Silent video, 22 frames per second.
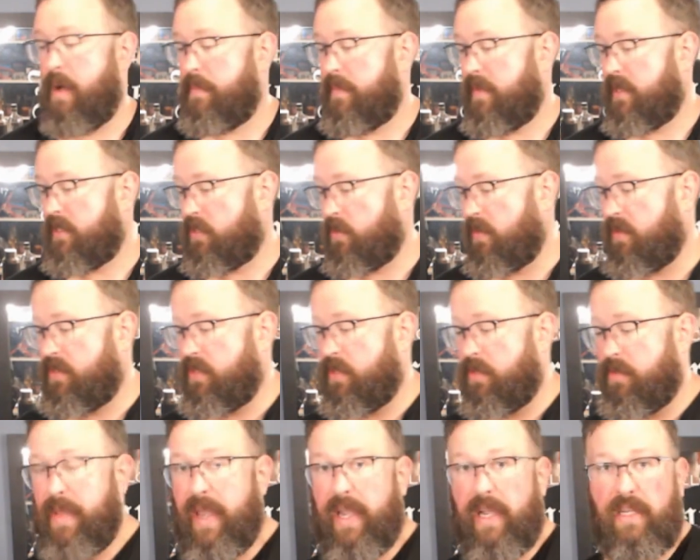So
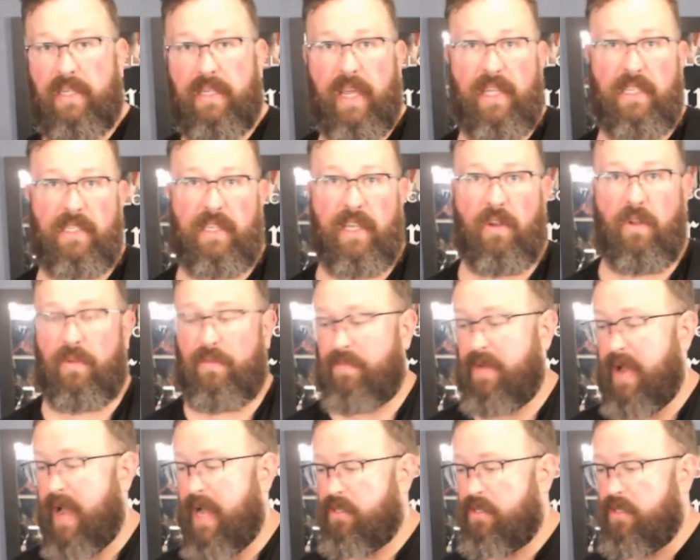to make a Days End Old
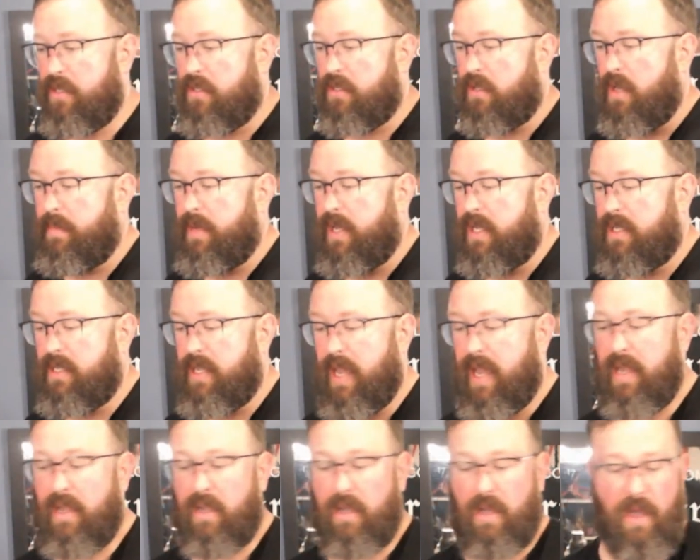Fashioned, it's going to be a
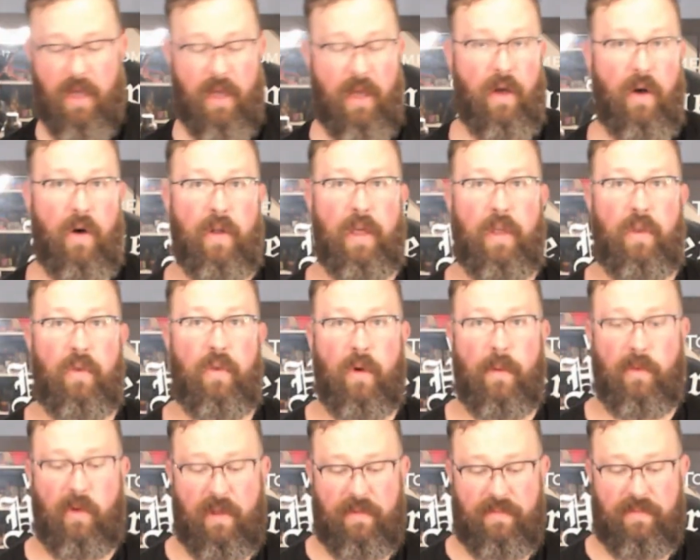take on a
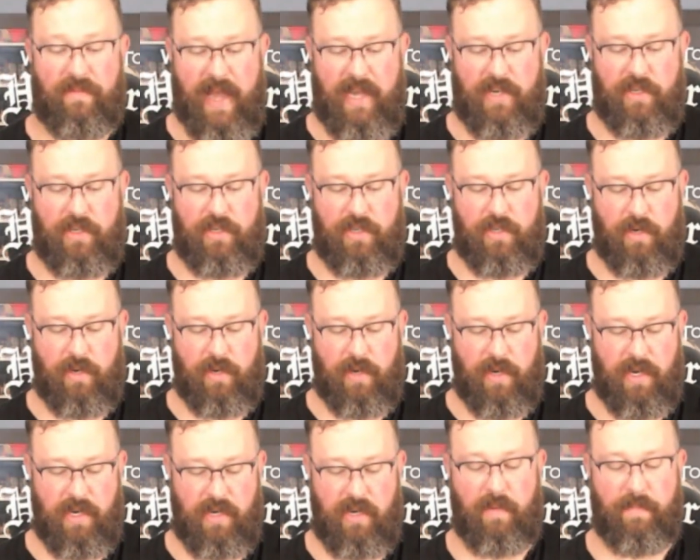normal old fashioned. So you're
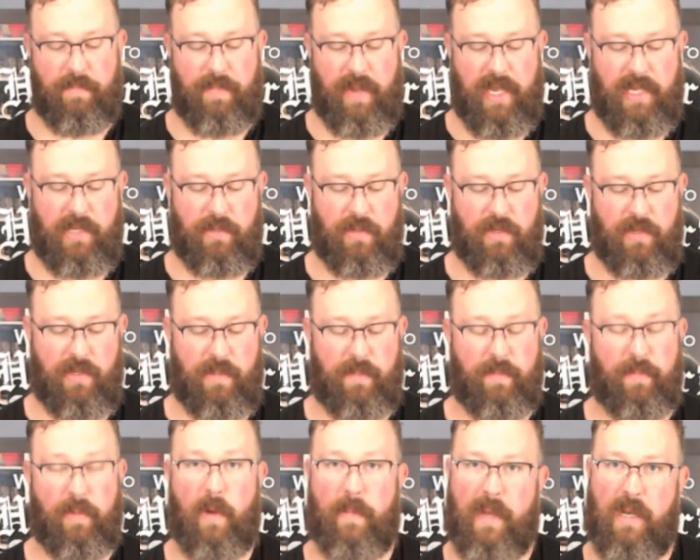getting your base, which is
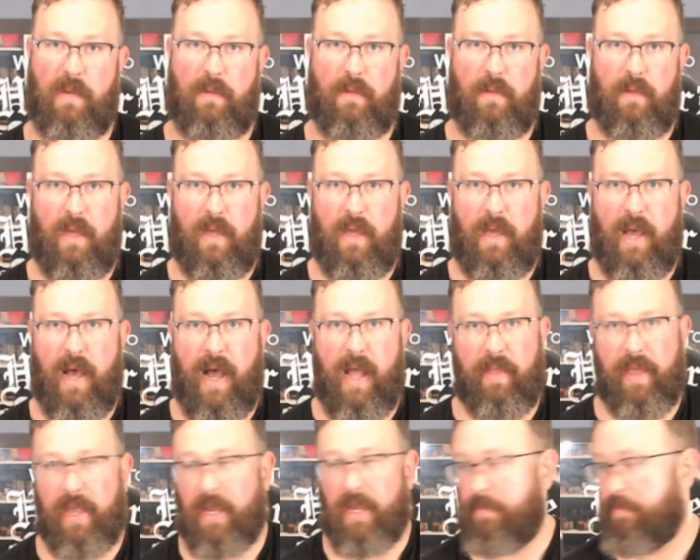bourbon. I
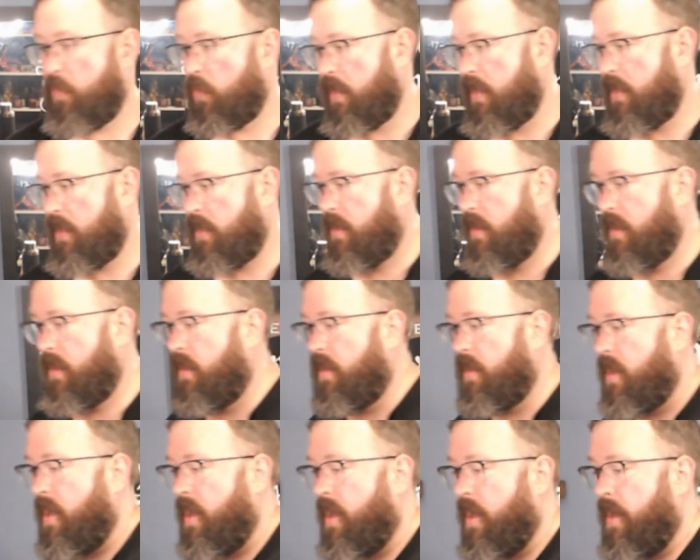like Bullet.
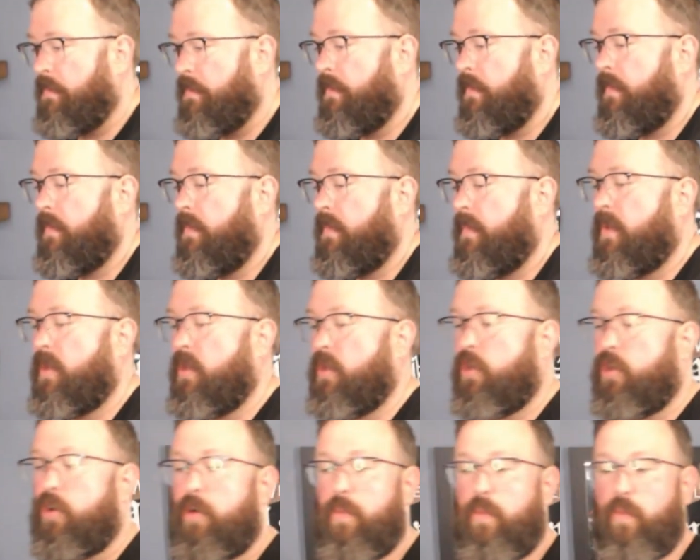We're
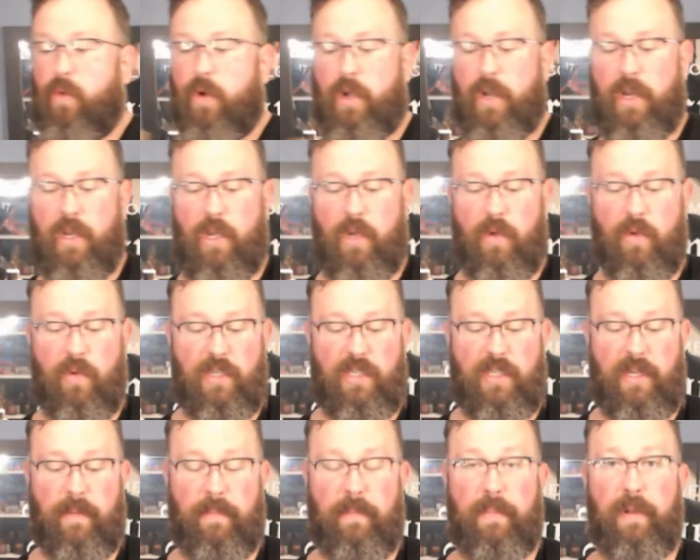going to use
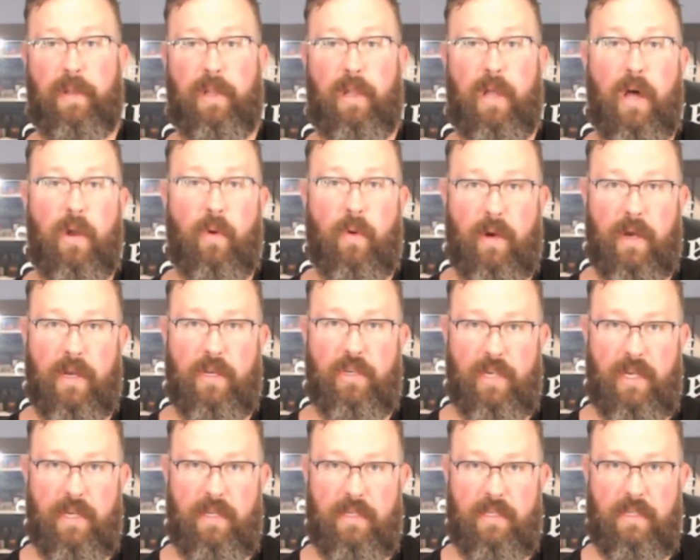some blood
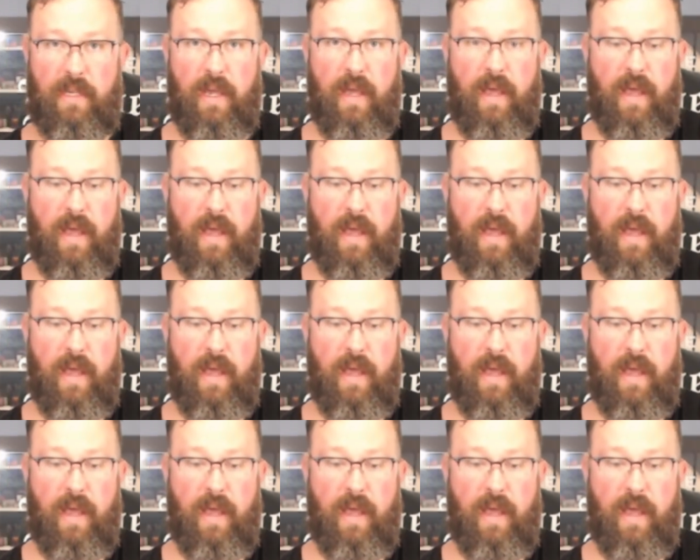oranges.